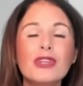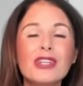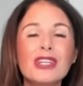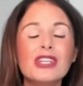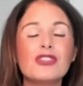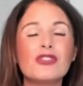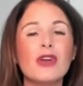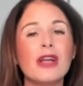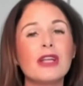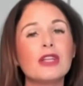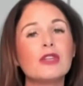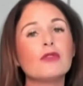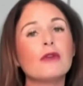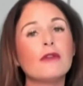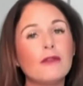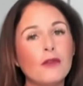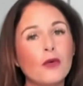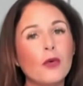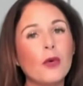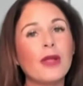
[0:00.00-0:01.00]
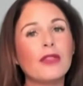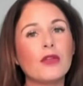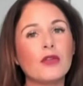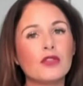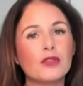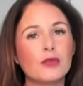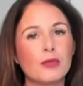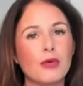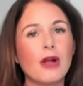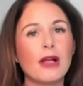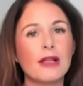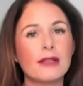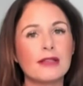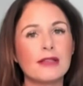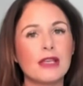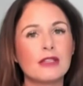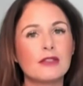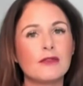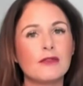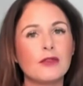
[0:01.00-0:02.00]
really trying to avoid those
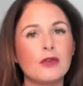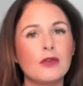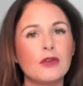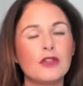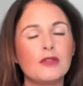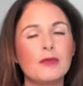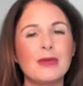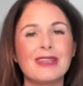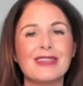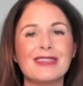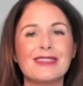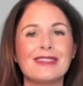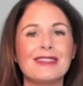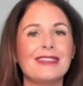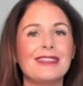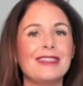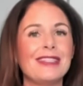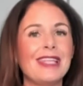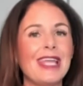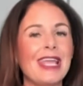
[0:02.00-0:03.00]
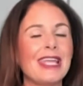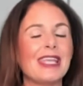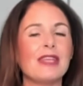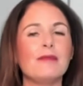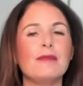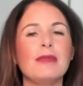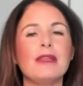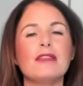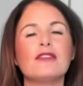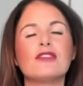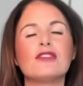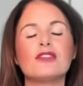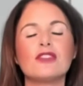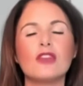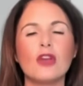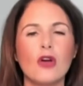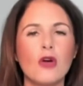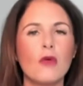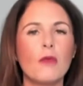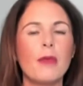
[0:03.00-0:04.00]
processed foods because they can be
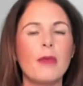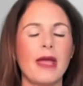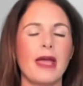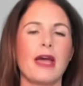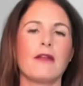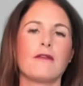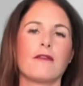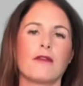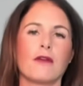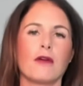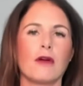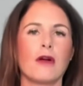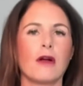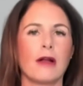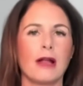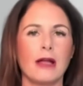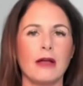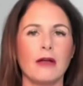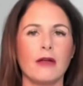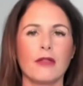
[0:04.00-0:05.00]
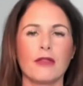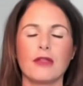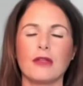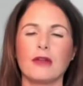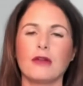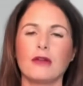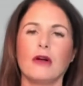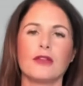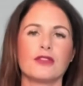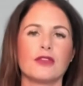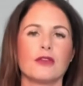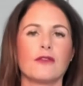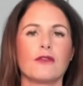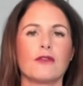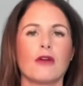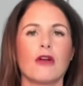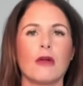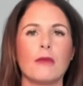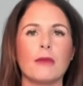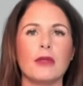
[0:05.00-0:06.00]
so bad for our health and also
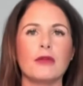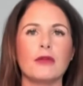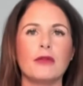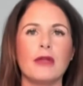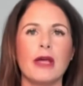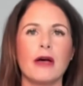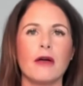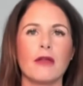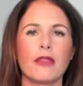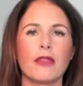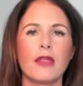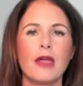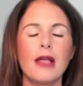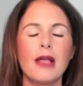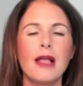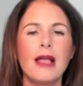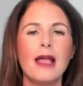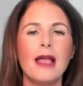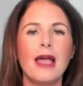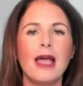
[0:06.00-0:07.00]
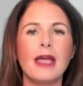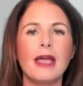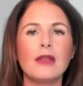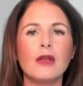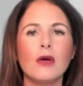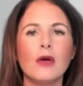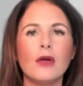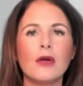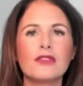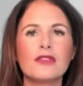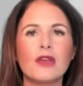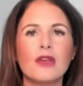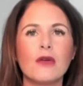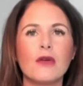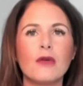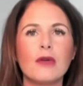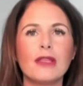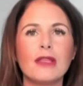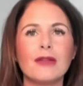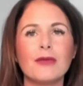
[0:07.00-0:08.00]
for our immune health. And
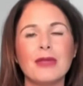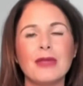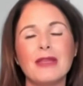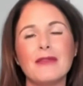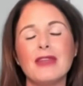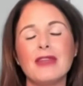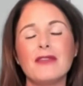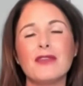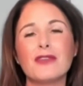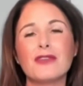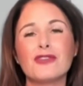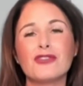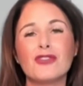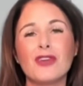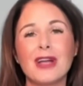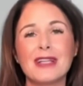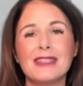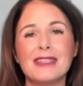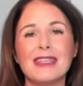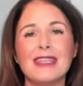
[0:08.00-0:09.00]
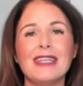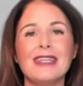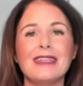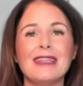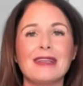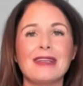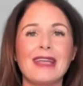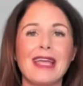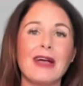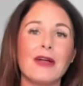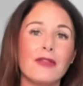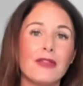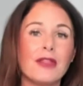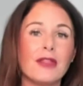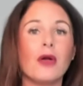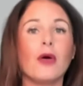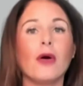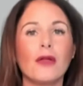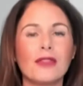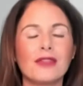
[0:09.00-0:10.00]
also, you know, even if you're trying to eat
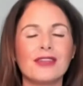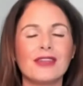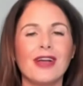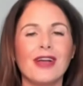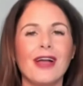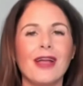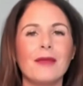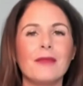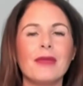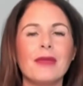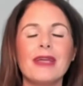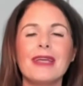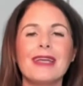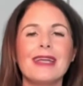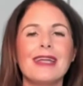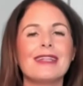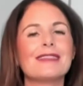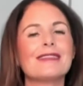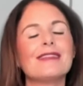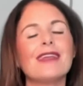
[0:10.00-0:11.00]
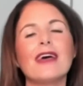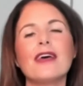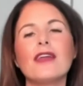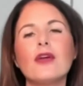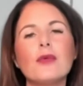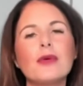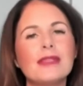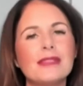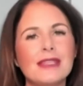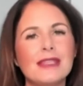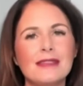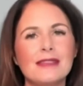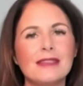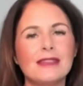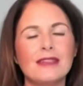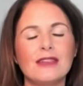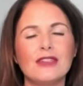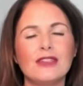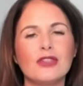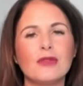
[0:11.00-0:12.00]
healthy all the time, it's not always
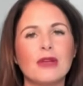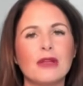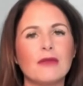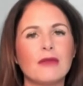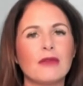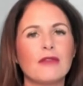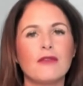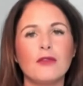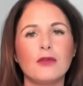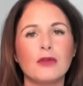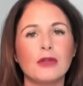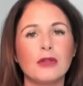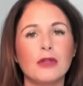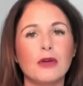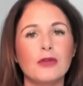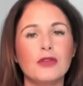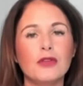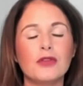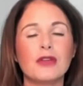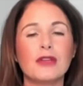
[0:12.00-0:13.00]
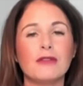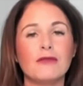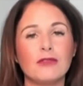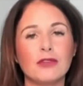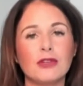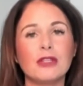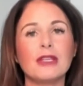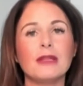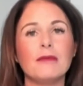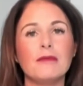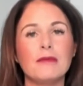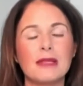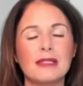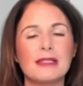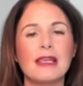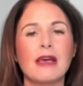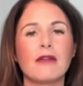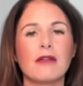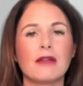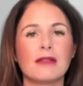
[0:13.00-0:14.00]
easy to do it with food alone. You can really
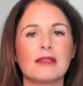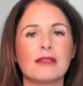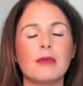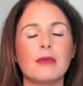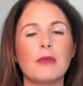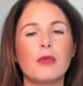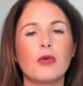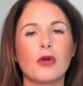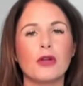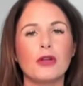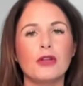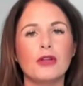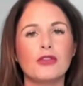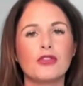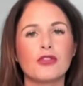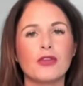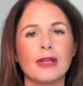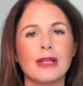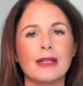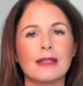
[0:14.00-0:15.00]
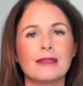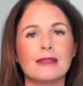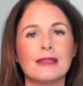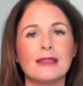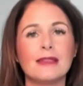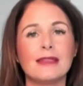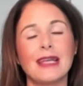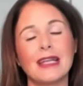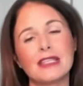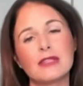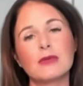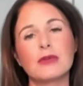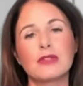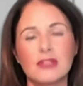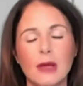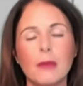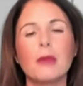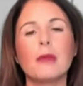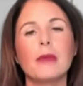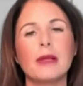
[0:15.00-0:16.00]
miss out on some important nutrients, and that's where
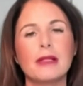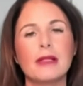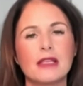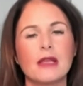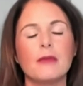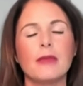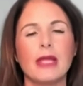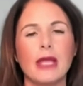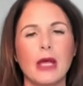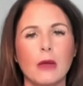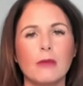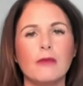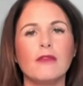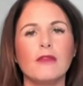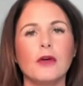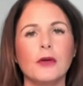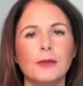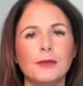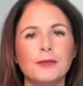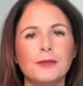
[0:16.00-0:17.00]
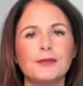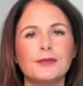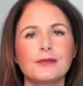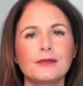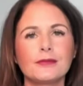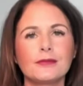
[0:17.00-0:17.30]
supplements can be helpful.